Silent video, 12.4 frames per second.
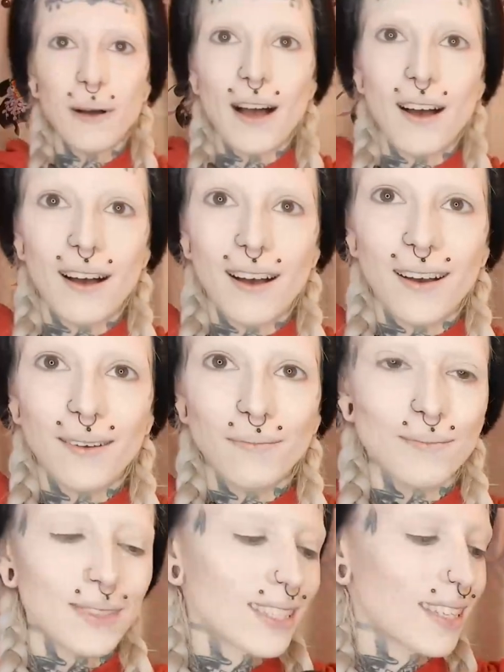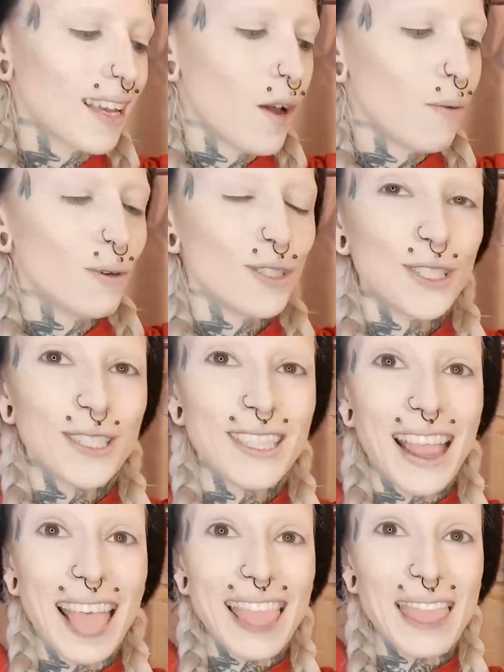Bombs, which
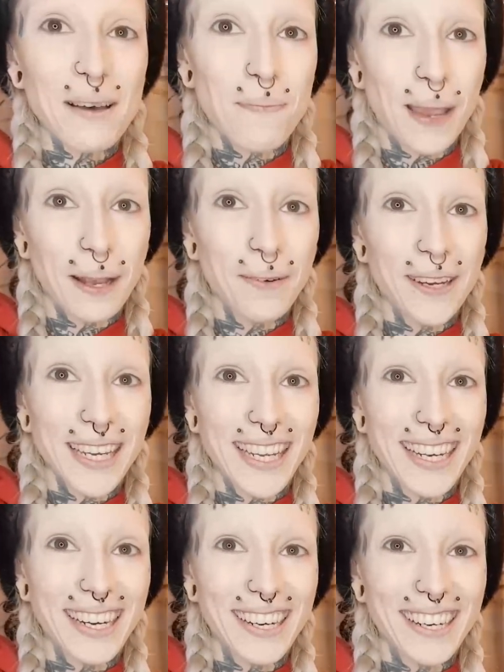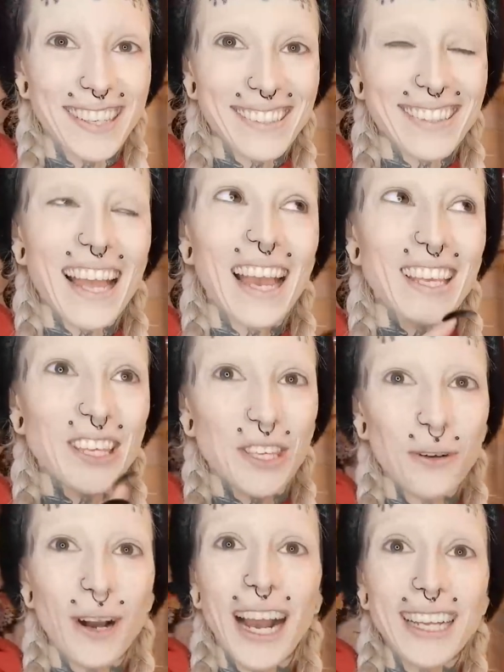is the pink one here.
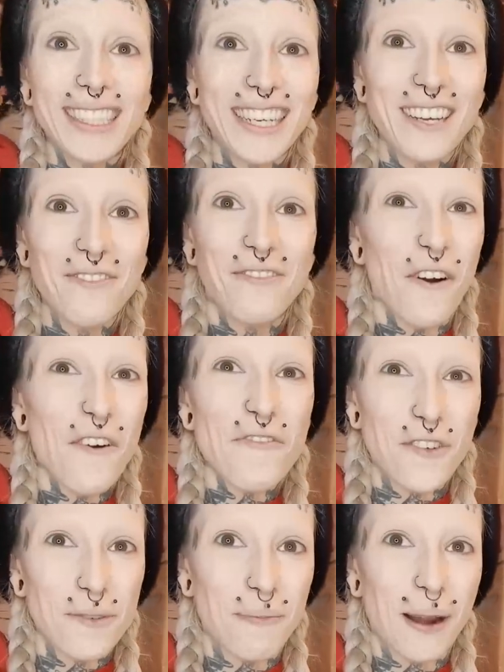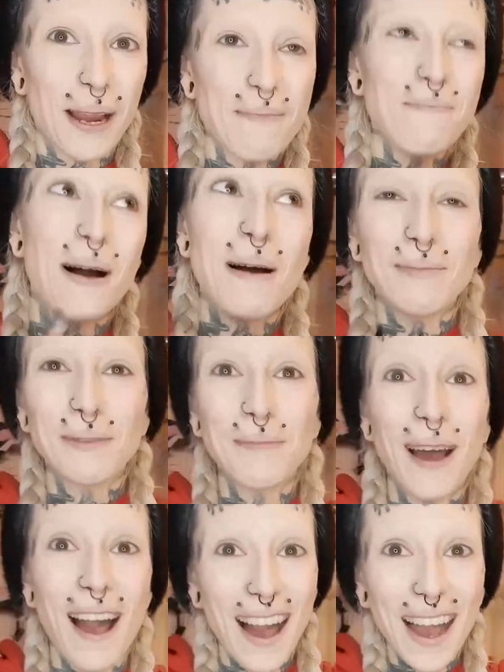You guys didn't vote for brain bombs,
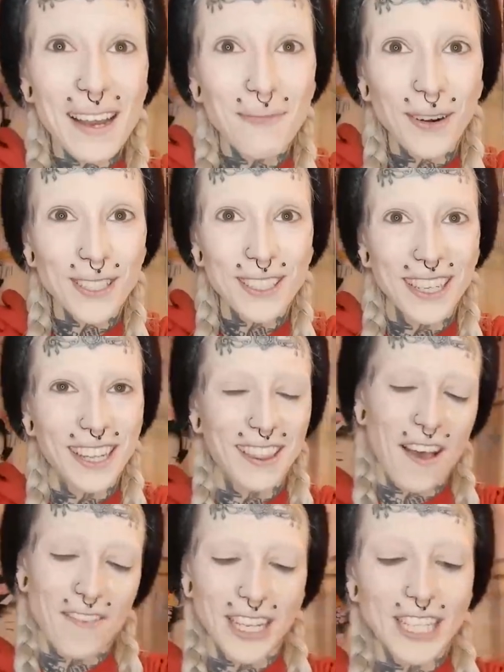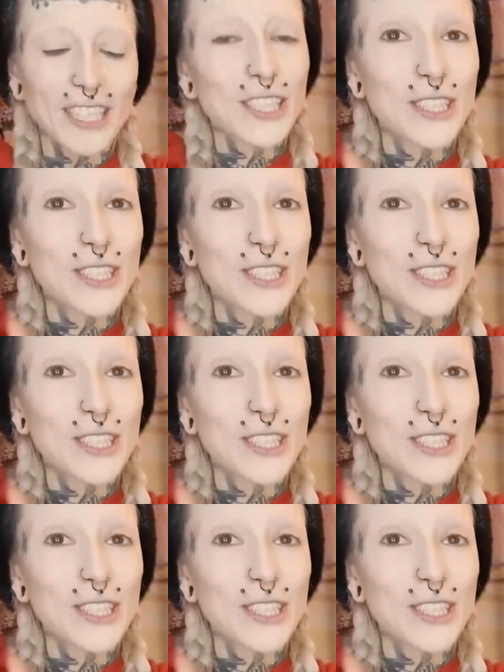but I personally love it.